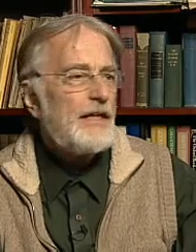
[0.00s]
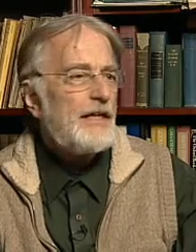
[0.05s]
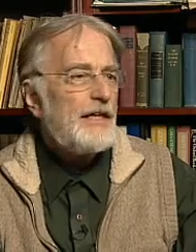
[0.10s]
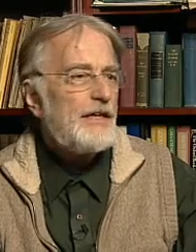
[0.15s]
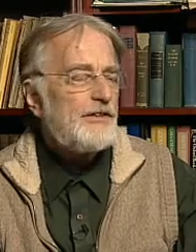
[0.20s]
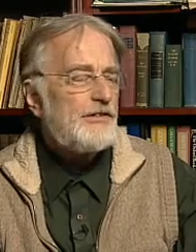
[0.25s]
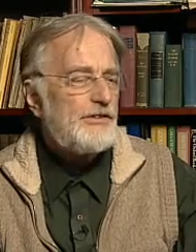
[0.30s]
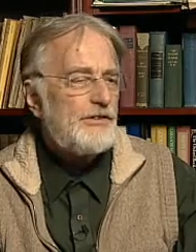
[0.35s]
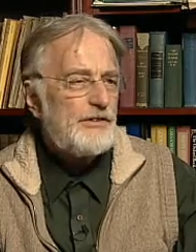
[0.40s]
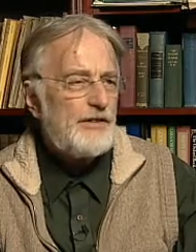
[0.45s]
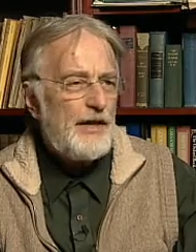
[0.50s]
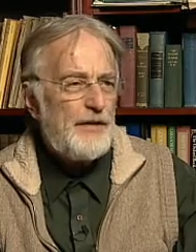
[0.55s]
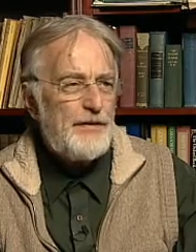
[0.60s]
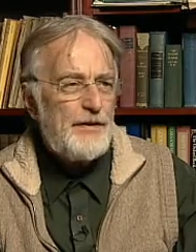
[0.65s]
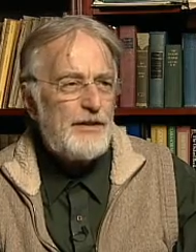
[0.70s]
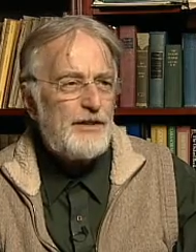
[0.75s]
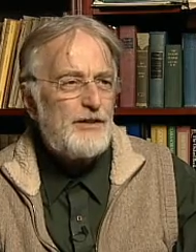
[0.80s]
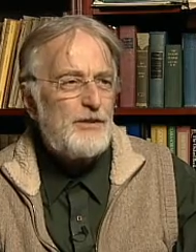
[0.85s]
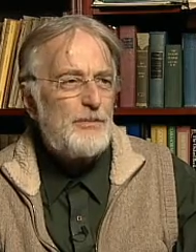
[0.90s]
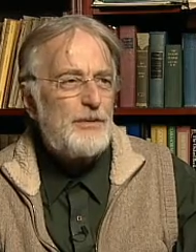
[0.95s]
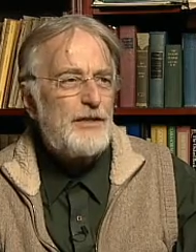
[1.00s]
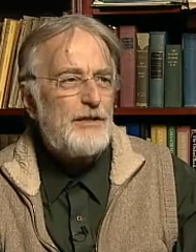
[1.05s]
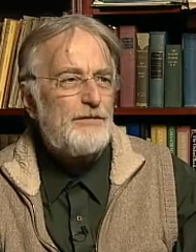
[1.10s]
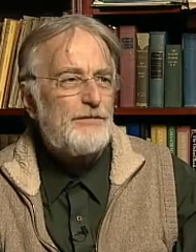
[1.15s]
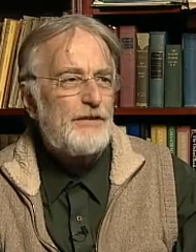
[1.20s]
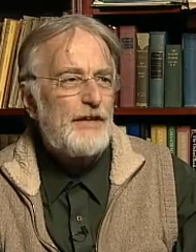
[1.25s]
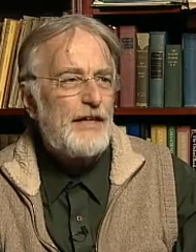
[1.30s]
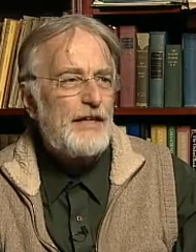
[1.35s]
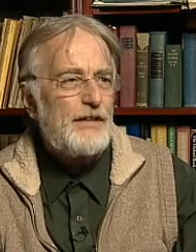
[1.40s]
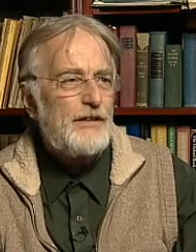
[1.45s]
It's nothing to be
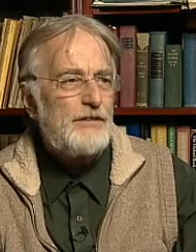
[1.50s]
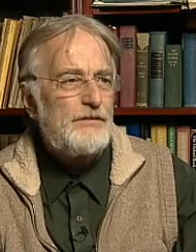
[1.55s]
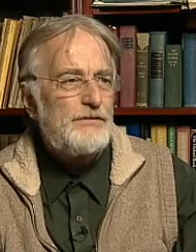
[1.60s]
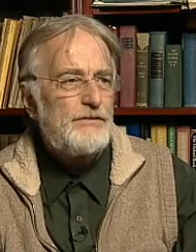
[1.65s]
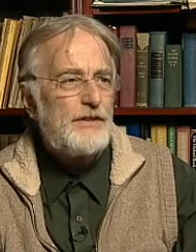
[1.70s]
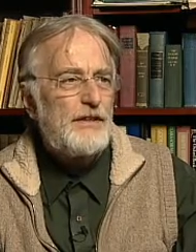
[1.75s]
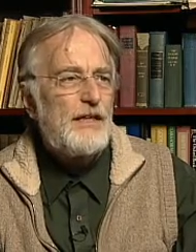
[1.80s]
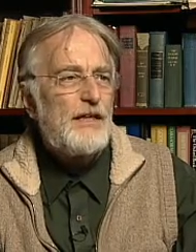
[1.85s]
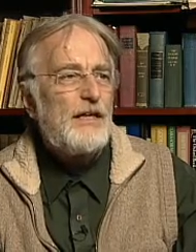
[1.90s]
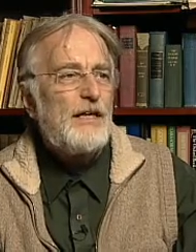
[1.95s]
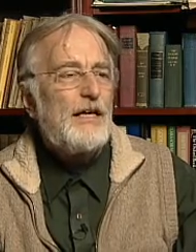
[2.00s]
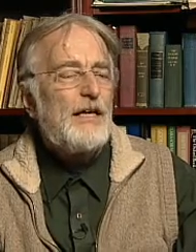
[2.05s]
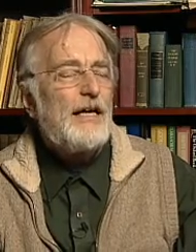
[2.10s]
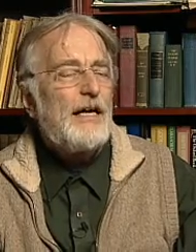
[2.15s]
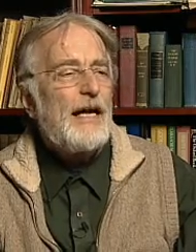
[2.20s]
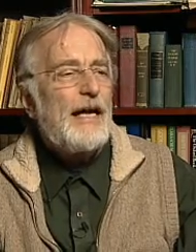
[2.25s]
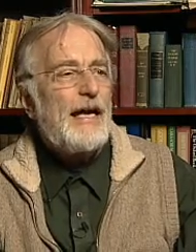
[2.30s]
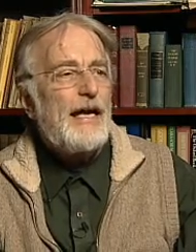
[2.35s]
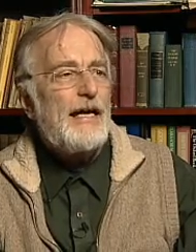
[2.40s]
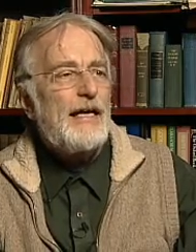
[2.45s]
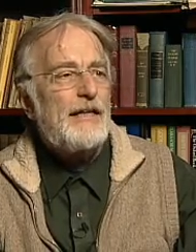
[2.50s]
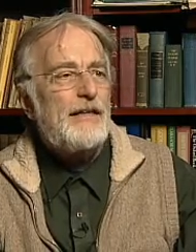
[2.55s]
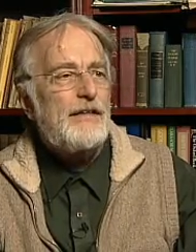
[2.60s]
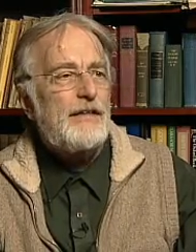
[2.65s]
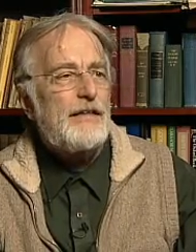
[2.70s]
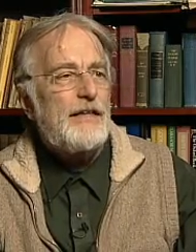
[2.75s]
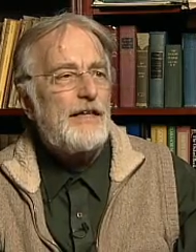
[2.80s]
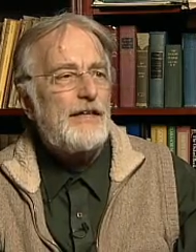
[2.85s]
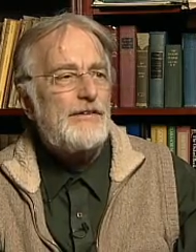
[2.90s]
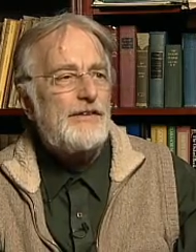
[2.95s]
afraid of.
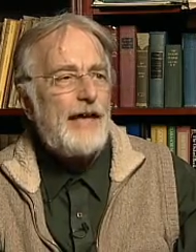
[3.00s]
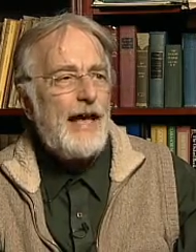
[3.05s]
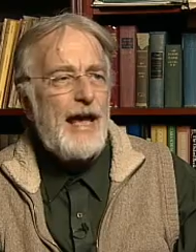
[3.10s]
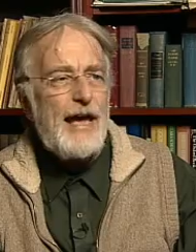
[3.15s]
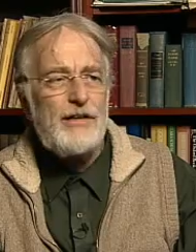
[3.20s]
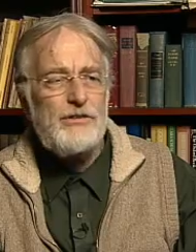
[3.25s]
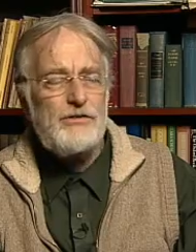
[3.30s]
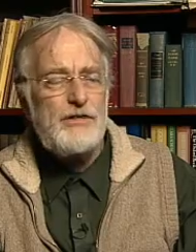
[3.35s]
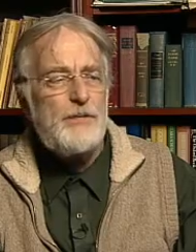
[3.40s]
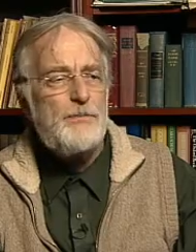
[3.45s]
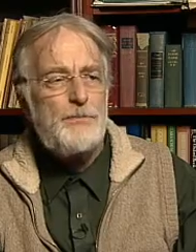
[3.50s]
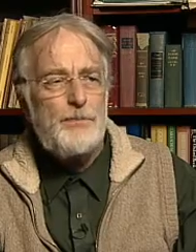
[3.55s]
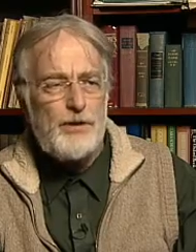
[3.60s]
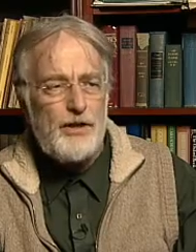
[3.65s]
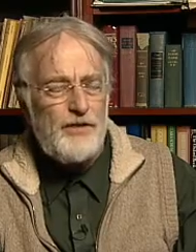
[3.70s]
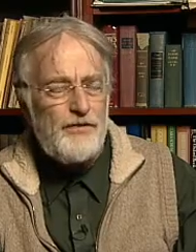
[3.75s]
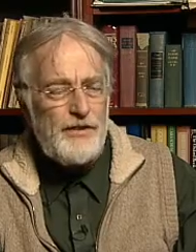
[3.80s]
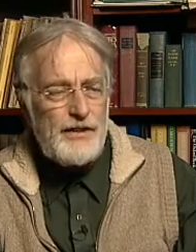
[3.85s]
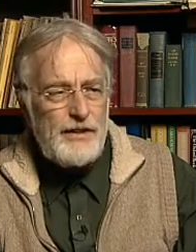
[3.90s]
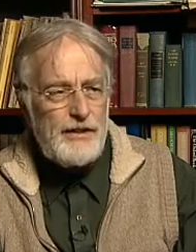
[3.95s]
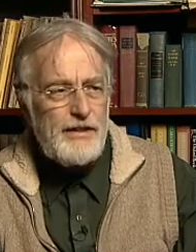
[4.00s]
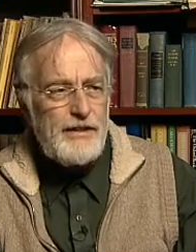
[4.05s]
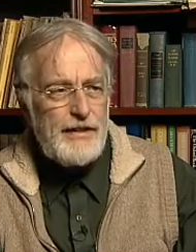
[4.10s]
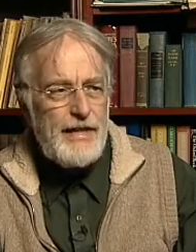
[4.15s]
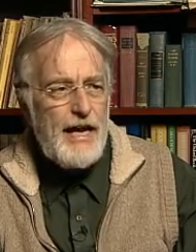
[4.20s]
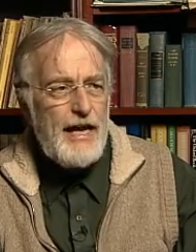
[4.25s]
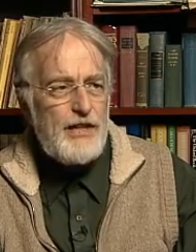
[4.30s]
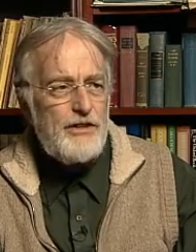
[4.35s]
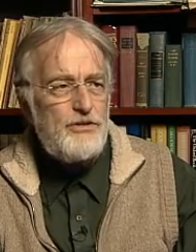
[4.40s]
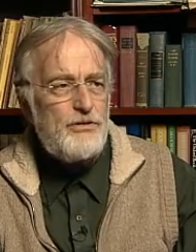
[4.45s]
And it's actually perfectly
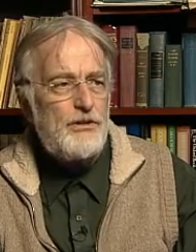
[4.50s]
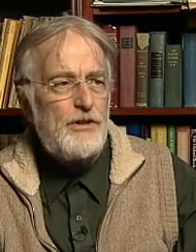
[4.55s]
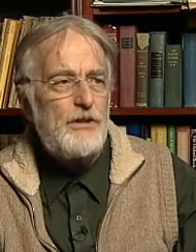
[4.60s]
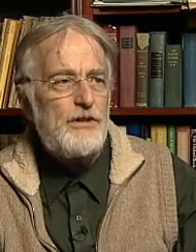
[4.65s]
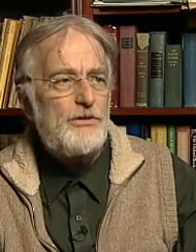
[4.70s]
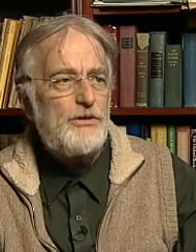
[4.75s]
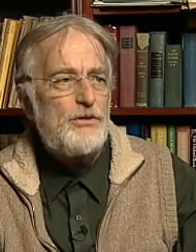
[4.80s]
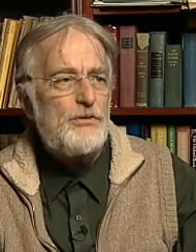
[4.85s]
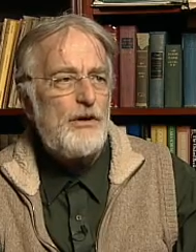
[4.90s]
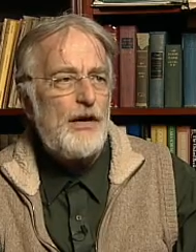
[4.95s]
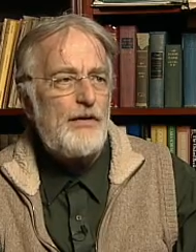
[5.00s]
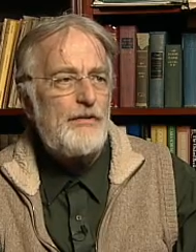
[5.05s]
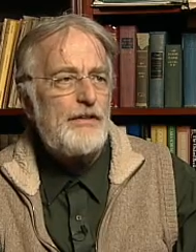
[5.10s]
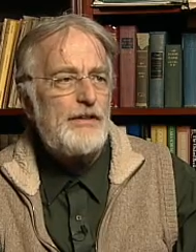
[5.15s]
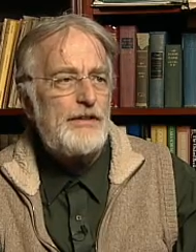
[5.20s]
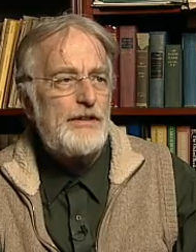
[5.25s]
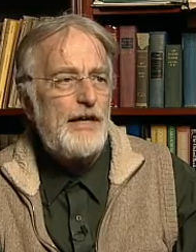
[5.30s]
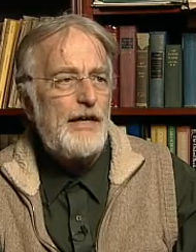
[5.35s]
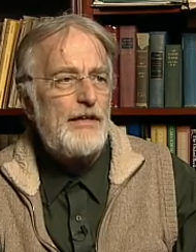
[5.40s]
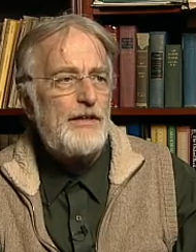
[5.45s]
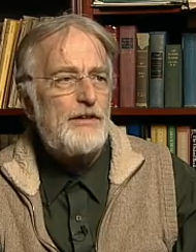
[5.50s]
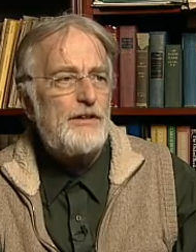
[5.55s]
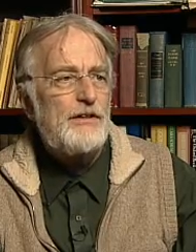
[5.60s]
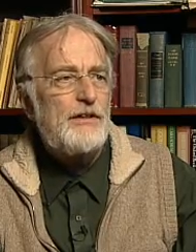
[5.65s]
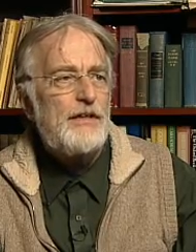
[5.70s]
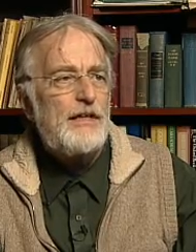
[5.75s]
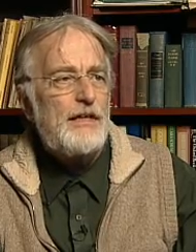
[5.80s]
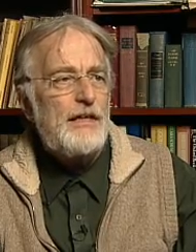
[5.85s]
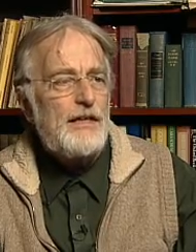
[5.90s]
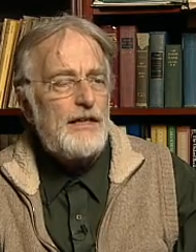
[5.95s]
natural to our entire
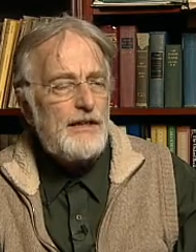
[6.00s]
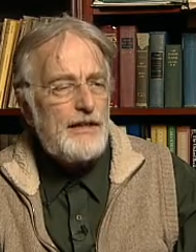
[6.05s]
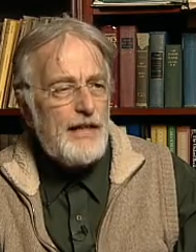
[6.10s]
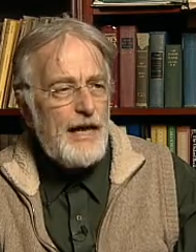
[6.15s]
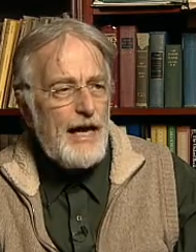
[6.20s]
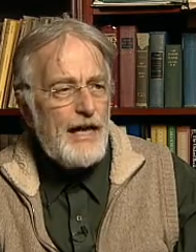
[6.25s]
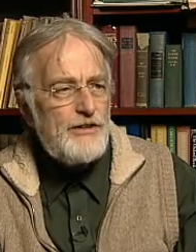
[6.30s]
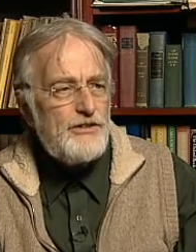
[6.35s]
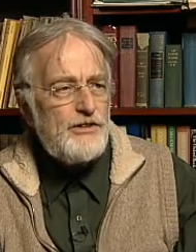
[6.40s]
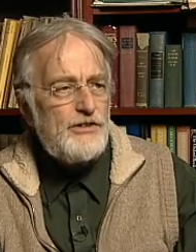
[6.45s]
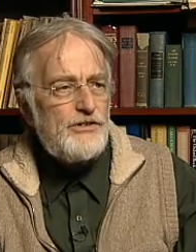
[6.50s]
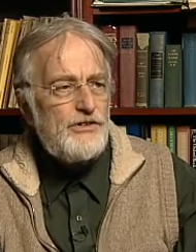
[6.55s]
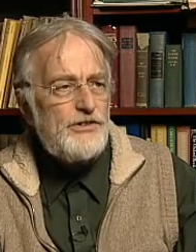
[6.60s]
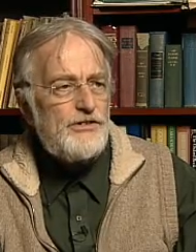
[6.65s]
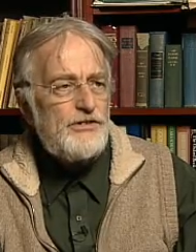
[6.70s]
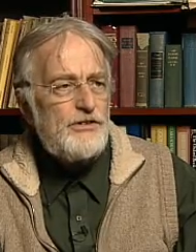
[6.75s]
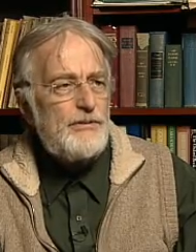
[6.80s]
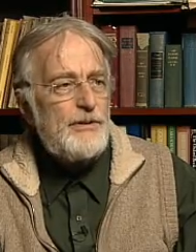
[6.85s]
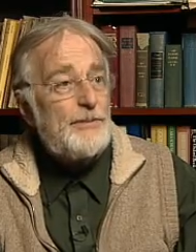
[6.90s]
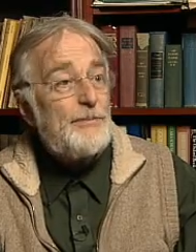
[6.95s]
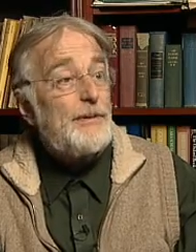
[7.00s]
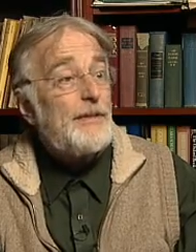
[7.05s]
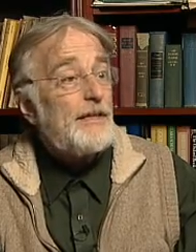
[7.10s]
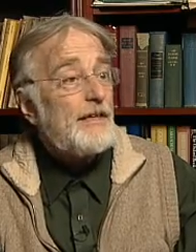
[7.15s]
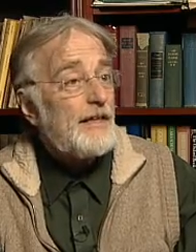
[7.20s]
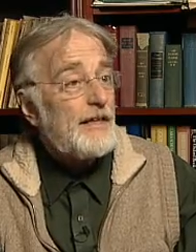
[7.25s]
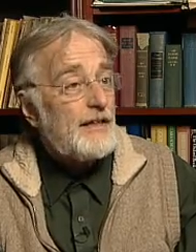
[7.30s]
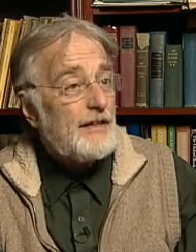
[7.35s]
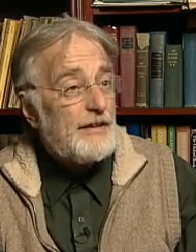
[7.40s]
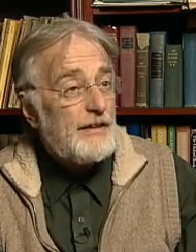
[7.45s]
logic system and
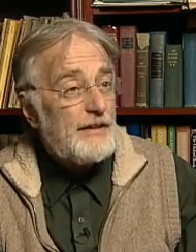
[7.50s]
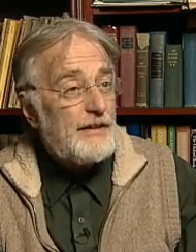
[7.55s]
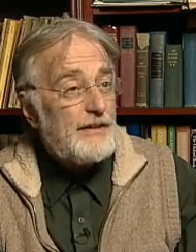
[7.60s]
being.